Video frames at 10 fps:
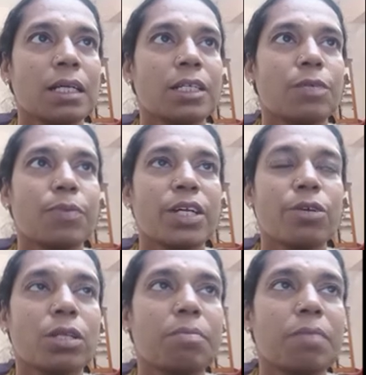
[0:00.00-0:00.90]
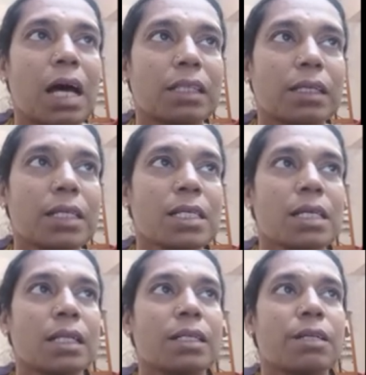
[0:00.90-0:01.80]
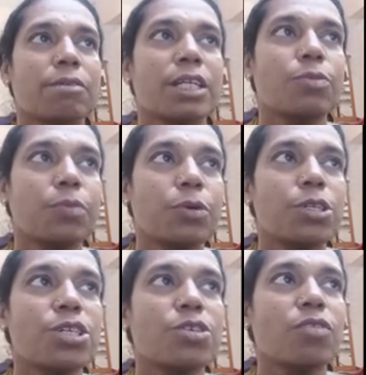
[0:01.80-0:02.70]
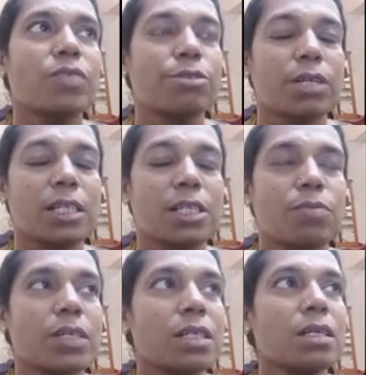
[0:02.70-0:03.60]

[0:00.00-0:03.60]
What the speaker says: depending on the path lengths and the relative position of the transmitter,